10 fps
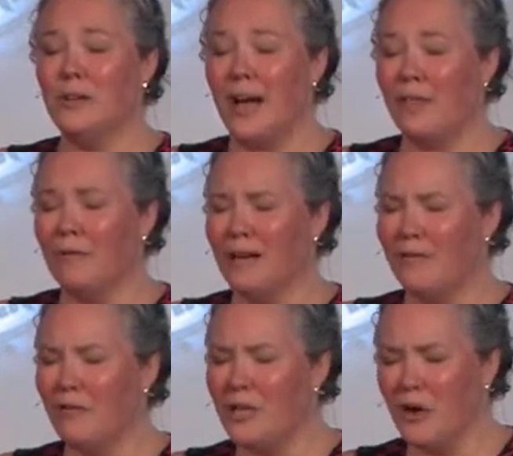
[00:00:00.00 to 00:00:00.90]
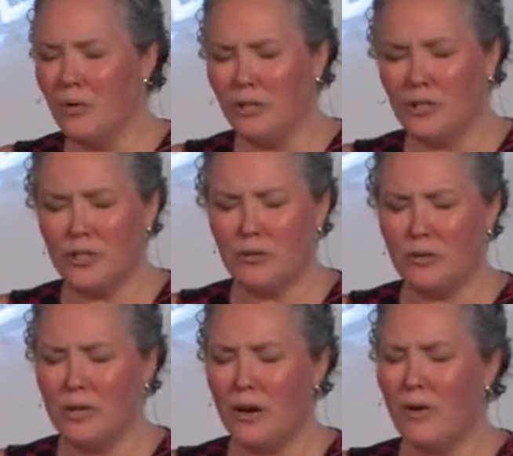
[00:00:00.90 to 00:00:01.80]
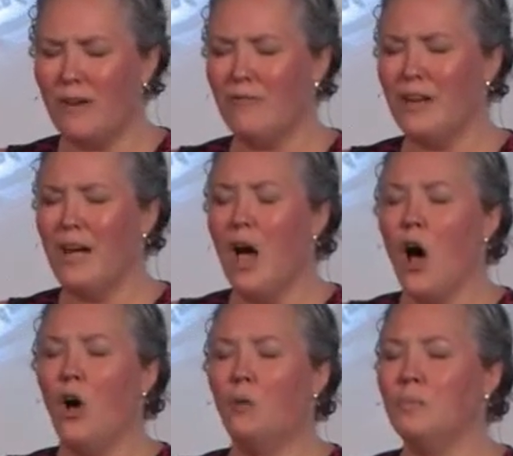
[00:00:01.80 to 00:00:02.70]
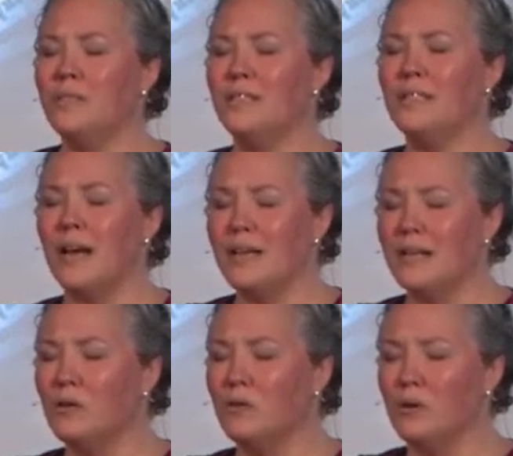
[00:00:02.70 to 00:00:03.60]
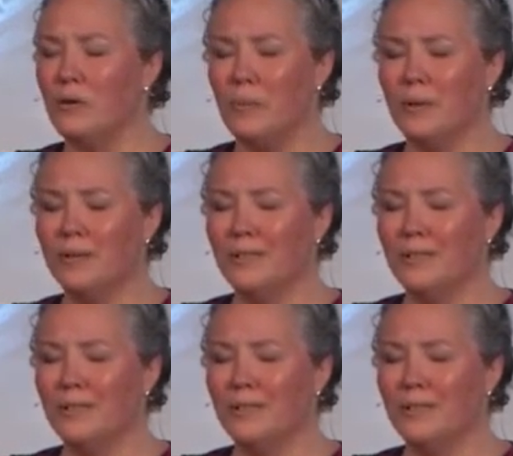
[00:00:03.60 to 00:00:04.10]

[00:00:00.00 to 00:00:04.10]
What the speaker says: gathering, every yoga studio, every home study group,